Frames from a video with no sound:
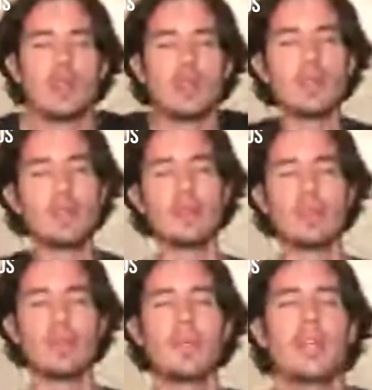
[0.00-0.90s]
We begin
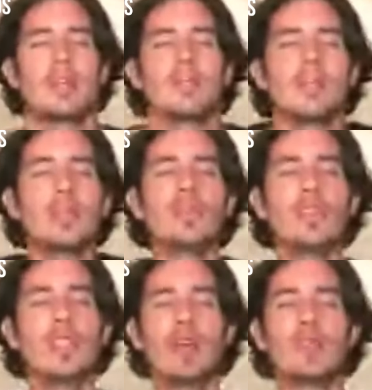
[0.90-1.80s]
by moving our
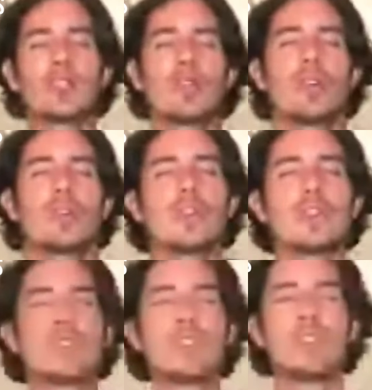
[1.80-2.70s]
shoulders in
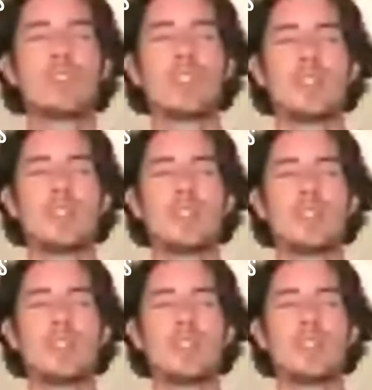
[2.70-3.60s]
circles
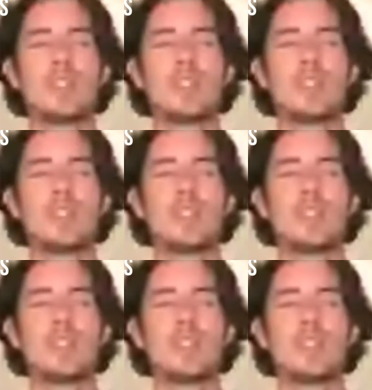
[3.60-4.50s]
very softly.